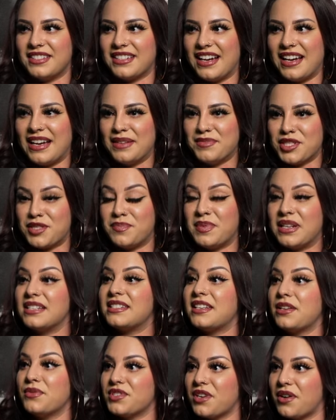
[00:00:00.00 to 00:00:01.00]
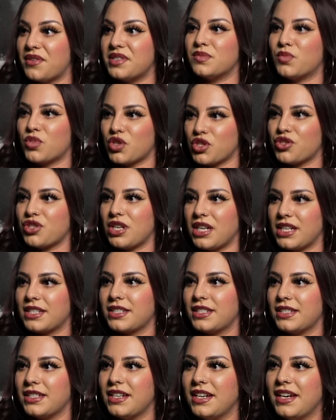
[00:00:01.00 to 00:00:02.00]
time just because he was always more
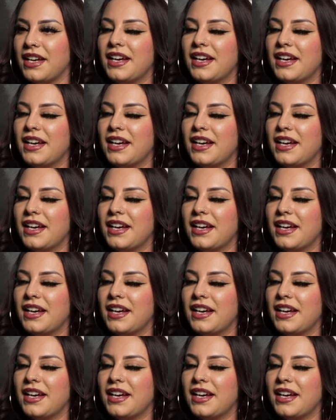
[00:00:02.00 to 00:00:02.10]
strict.